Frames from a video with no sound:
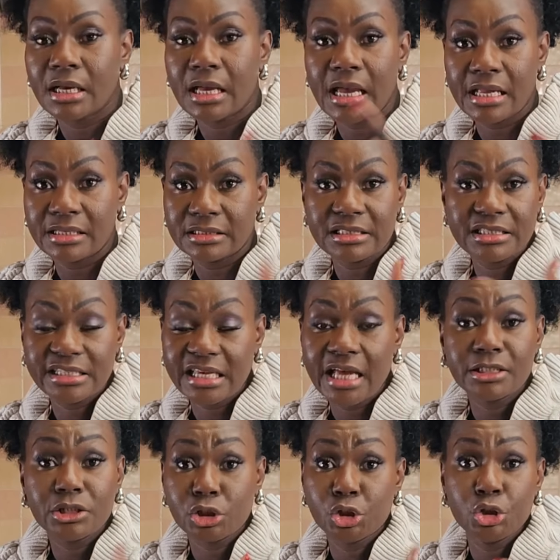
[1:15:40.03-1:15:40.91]
and
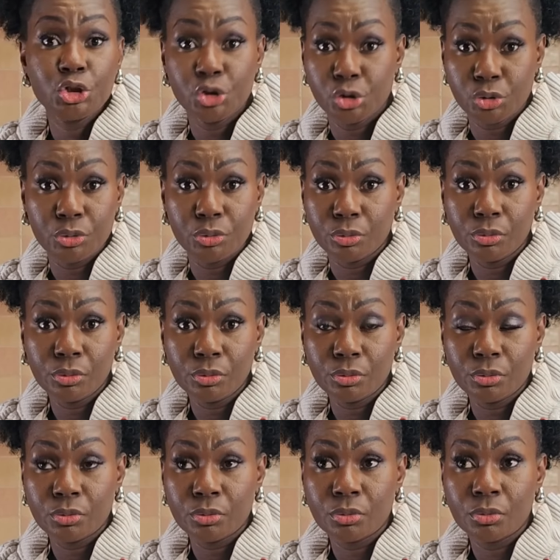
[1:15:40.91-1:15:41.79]
said to you
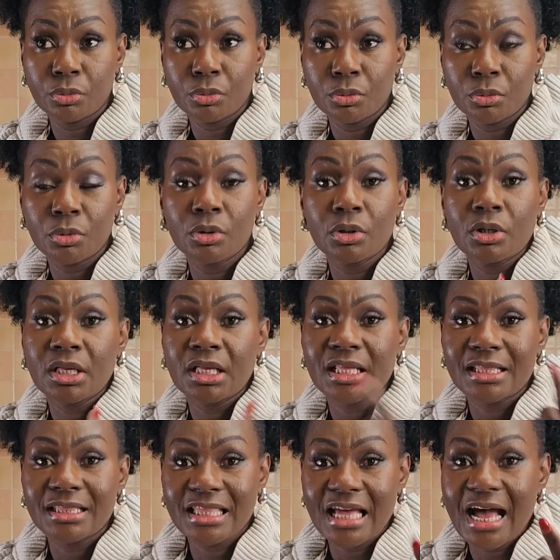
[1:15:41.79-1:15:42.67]

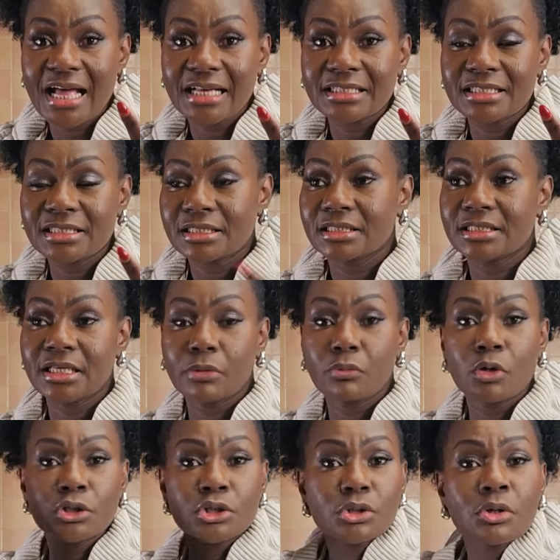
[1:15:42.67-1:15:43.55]
that they
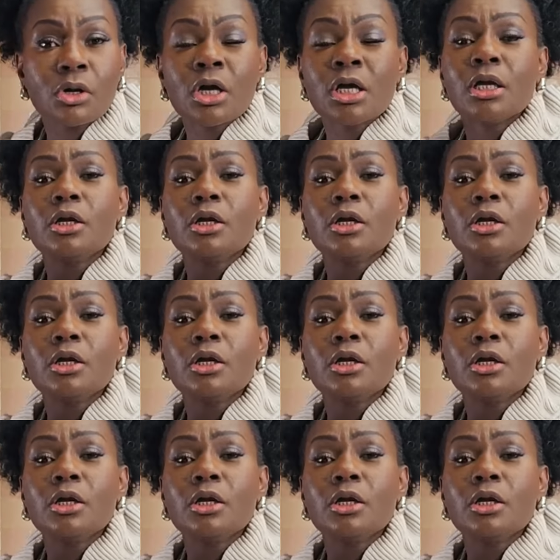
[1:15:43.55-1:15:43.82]
want to go.